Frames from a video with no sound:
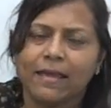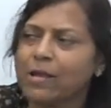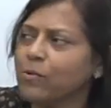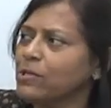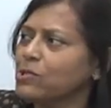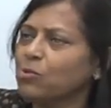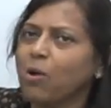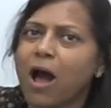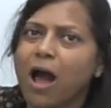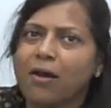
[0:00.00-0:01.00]
equals to
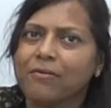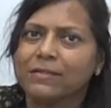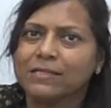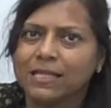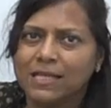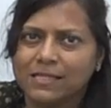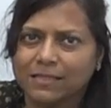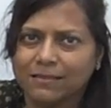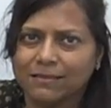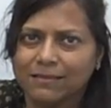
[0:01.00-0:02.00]
r
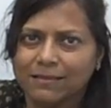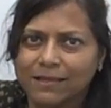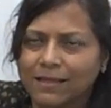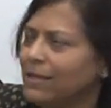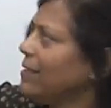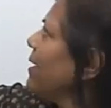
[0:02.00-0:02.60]
theta. You